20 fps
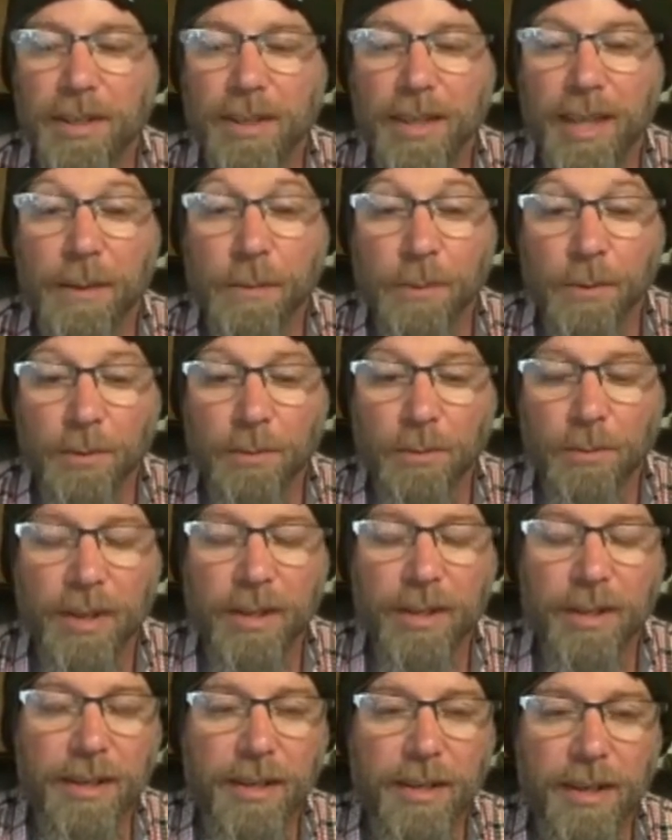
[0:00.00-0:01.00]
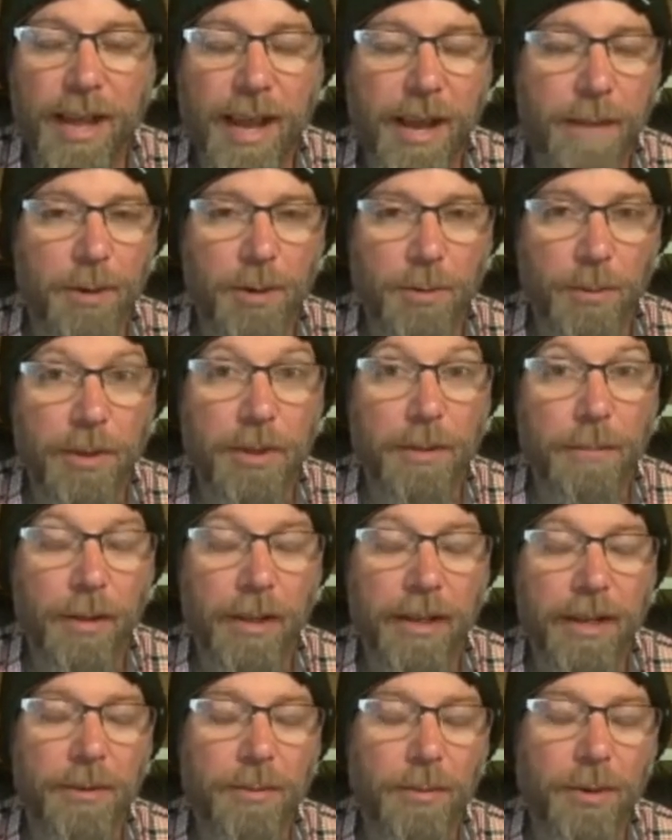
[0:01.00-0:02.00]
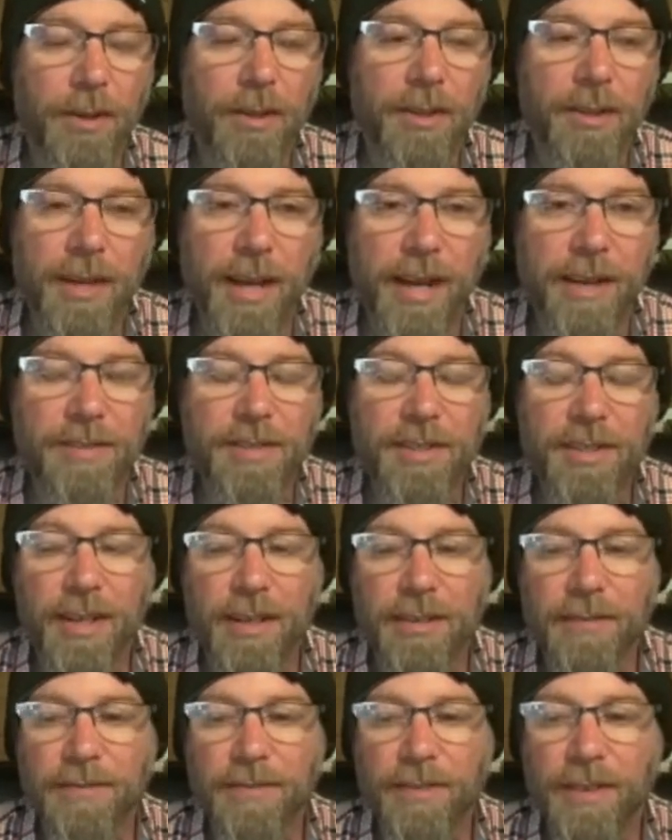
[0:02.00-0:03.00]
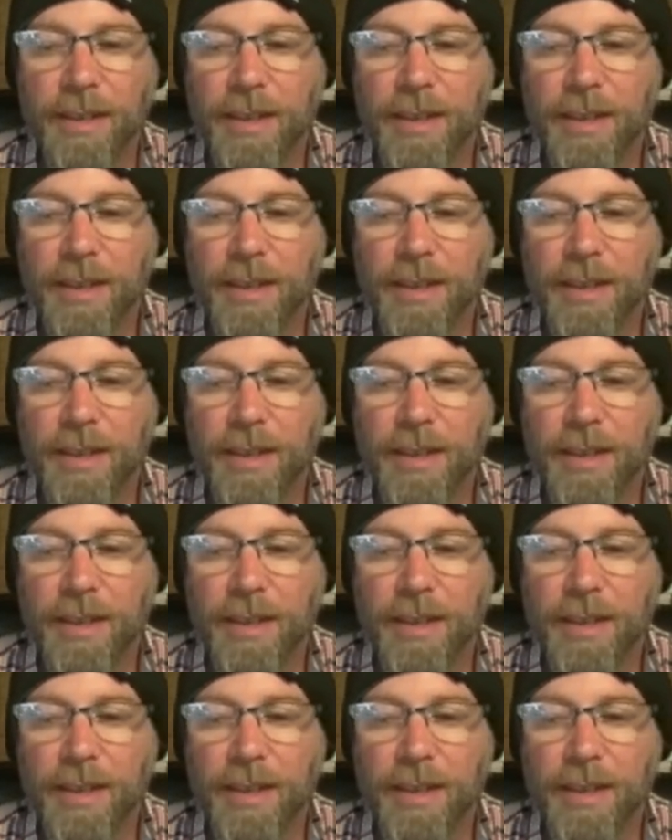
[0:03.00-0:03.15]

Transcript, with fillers: And they were really enamored with the blade work, the knife stuff.